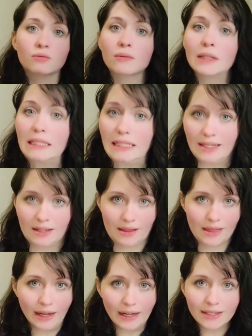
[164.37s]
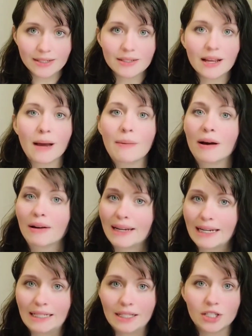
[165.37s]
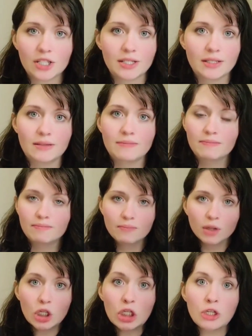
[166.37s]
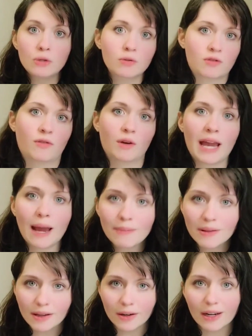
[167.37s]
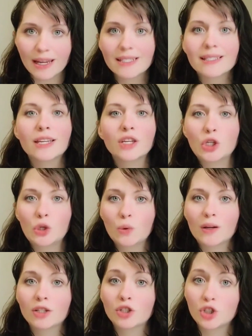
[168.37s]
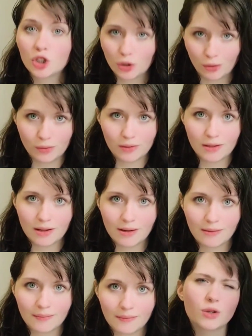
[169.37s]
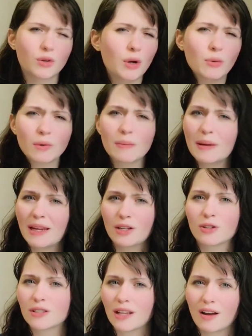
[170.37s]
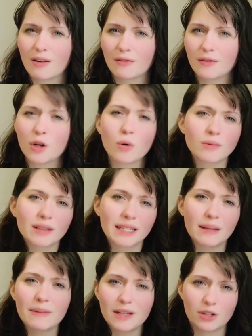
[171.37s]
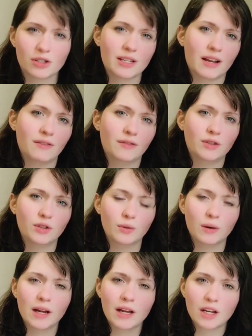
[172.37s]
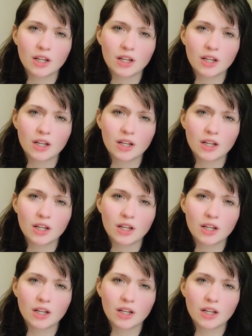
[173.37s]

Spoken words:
brilliant things about English's huge vocabulary is that you can choose. So don't repeat yourself, don't limit yourself to